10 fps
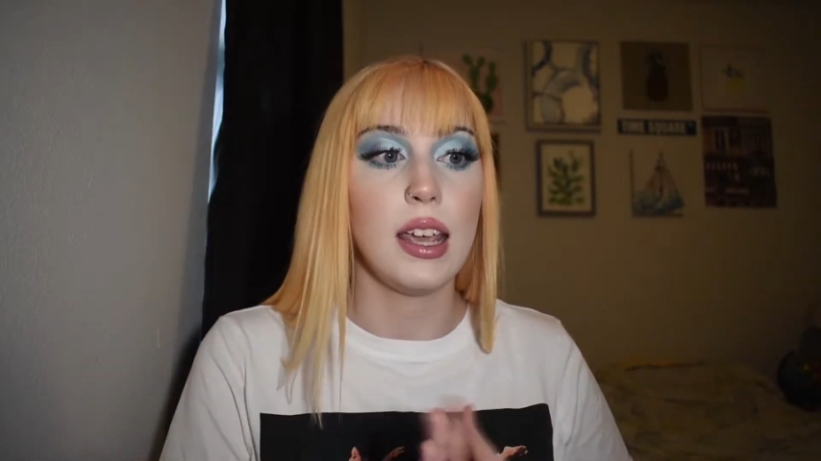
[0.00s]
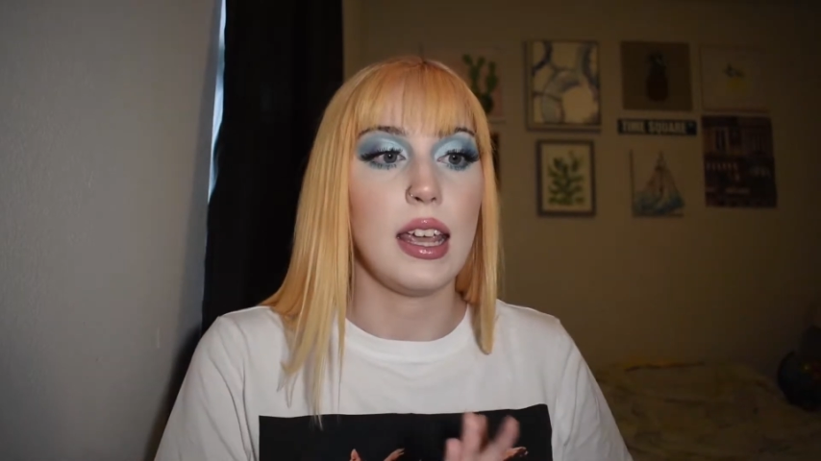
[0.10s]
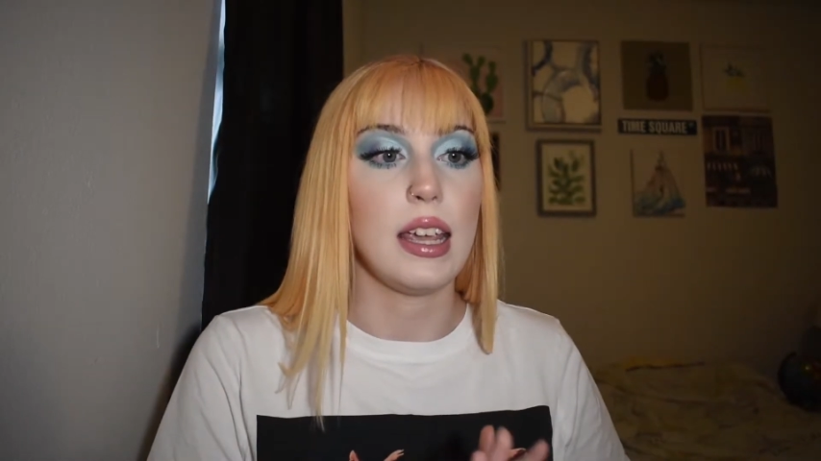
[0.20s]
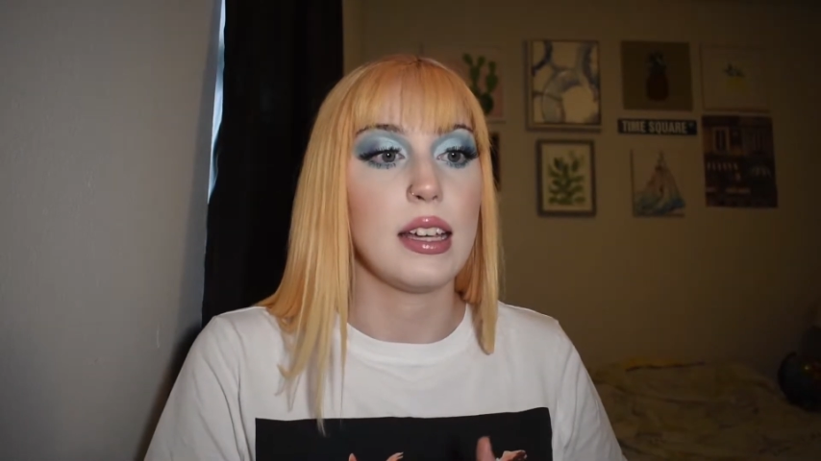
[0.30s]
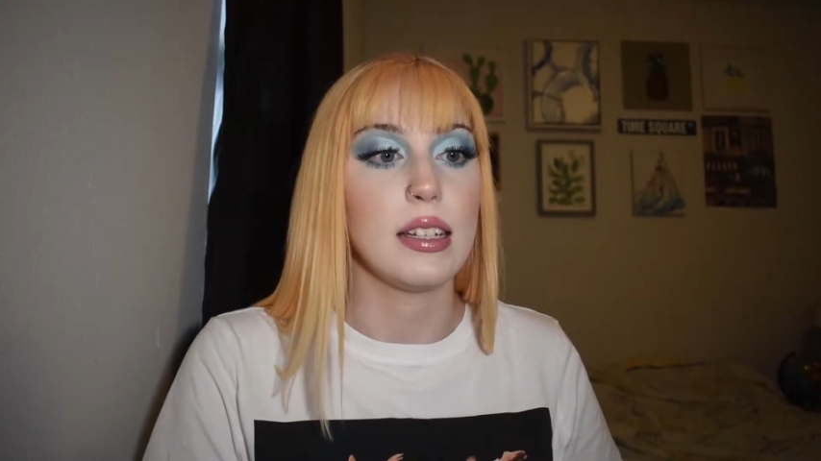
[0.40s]

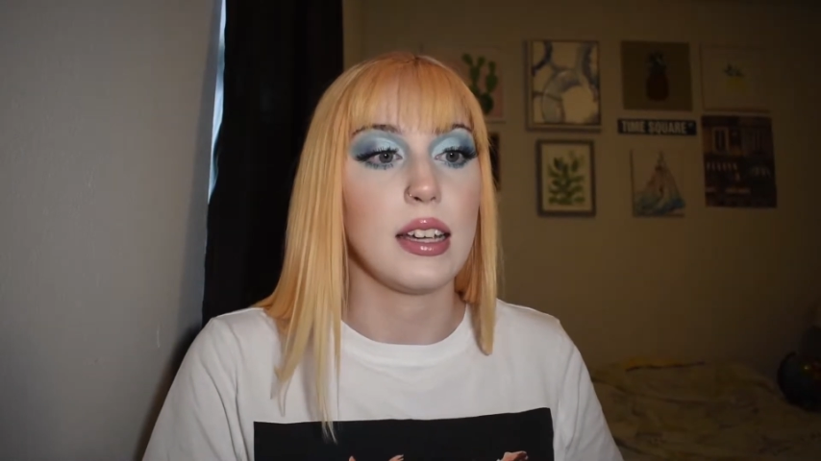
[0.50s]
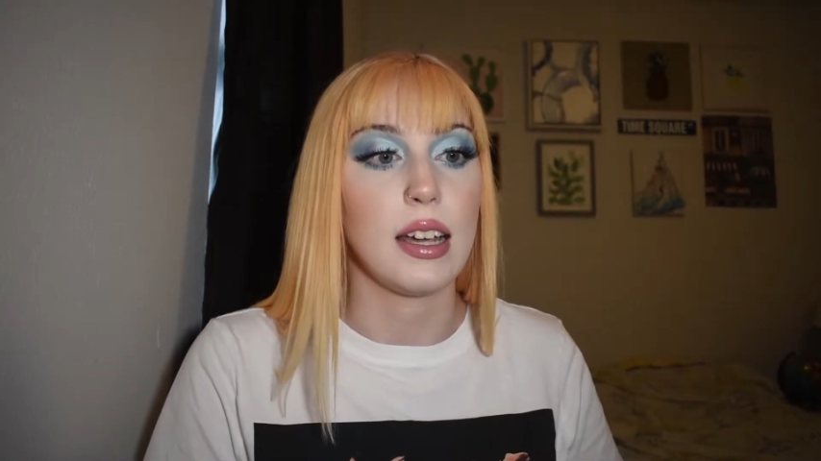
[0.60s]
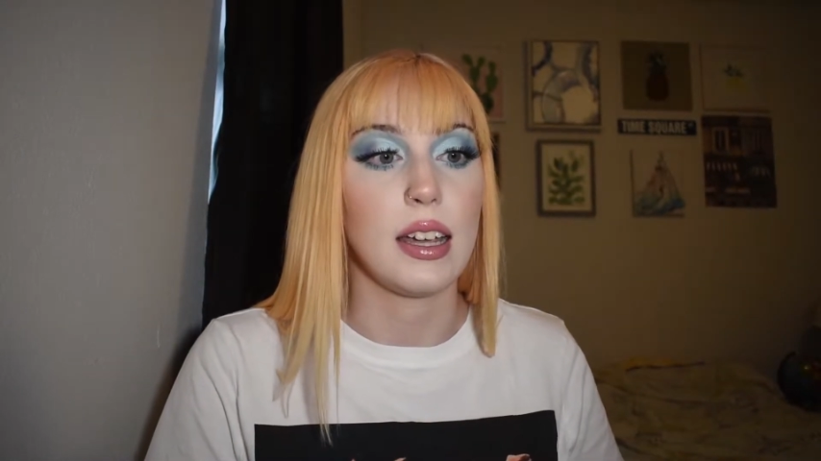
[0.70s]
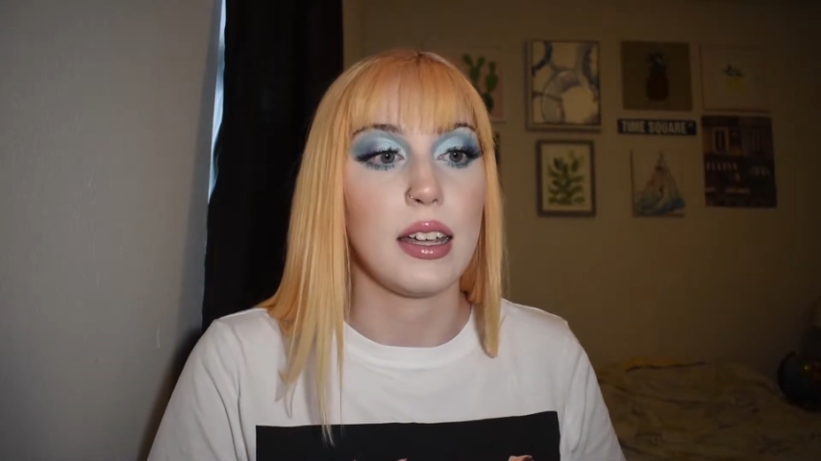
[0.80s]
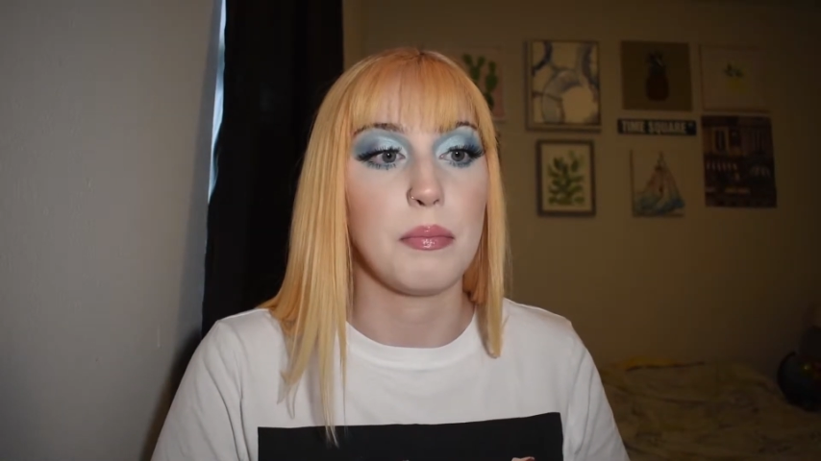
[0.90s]
and
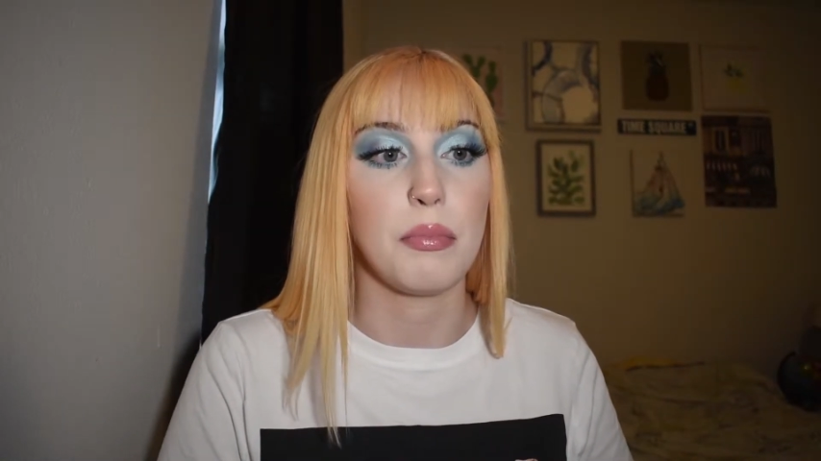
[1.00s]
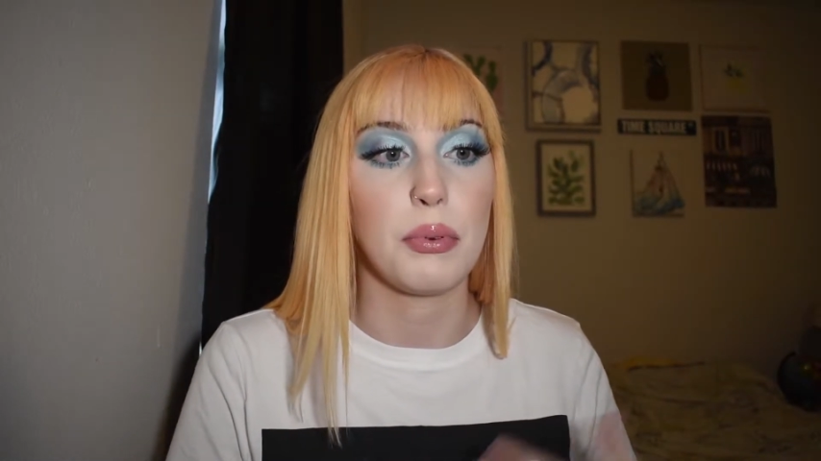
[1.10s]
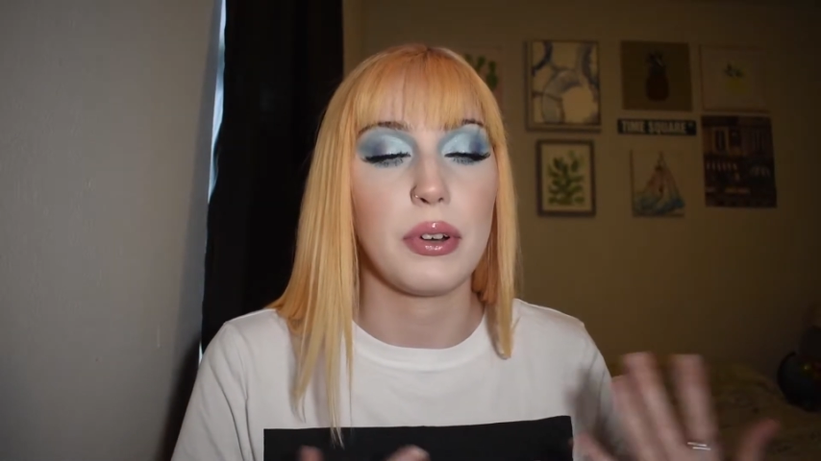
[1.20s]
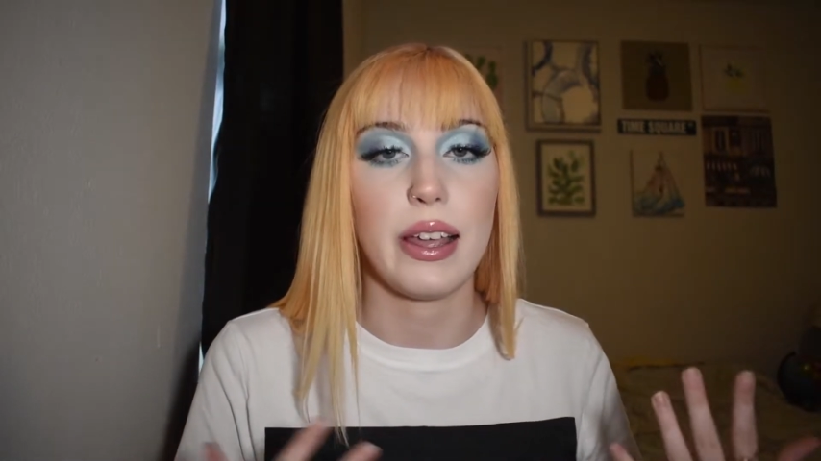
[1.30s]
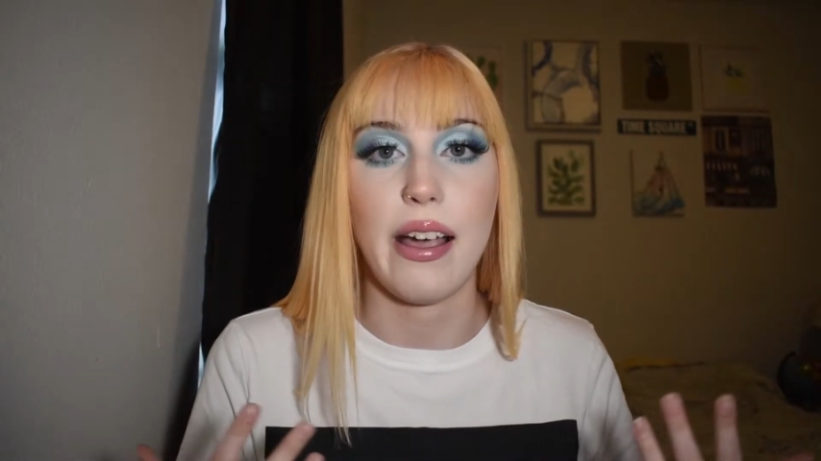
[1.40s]
I'm
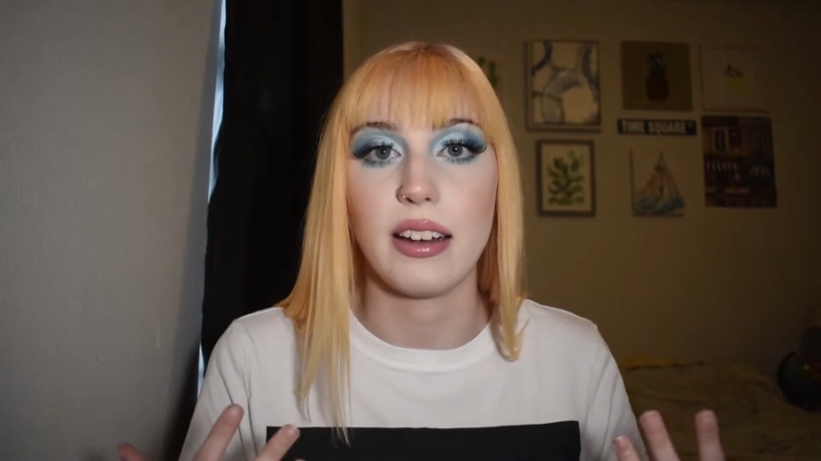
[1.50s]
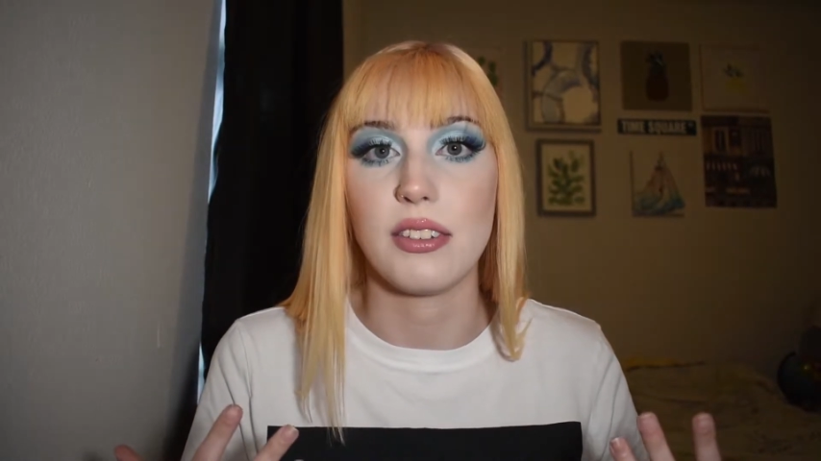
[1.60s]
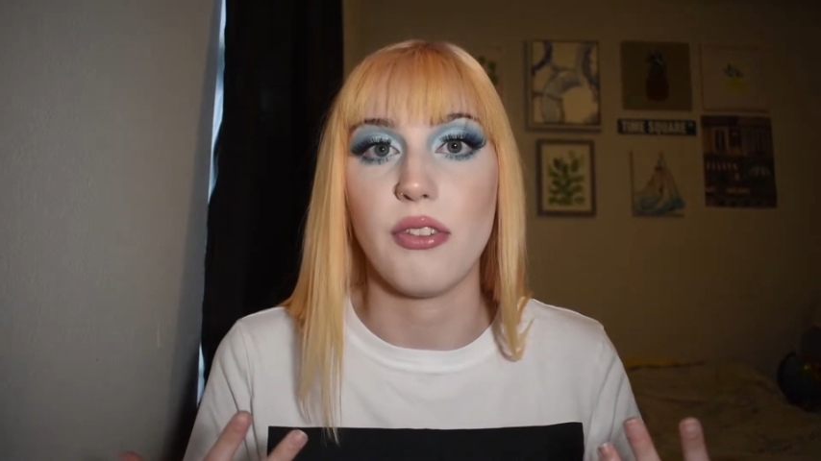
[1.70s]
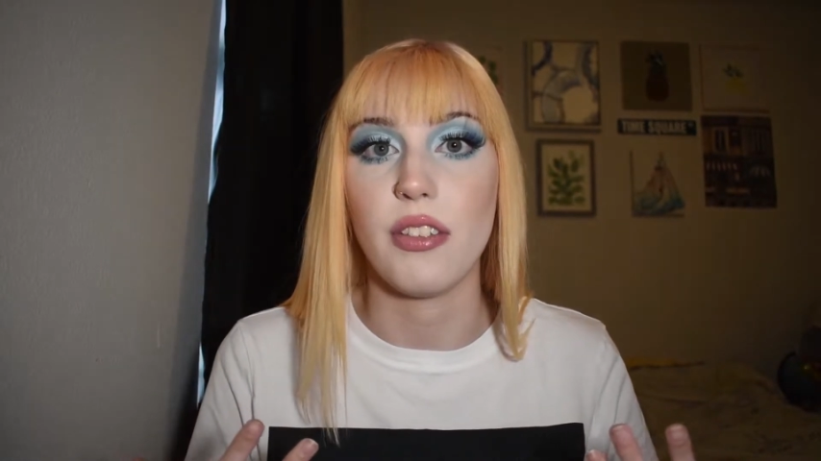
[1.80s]
pretty active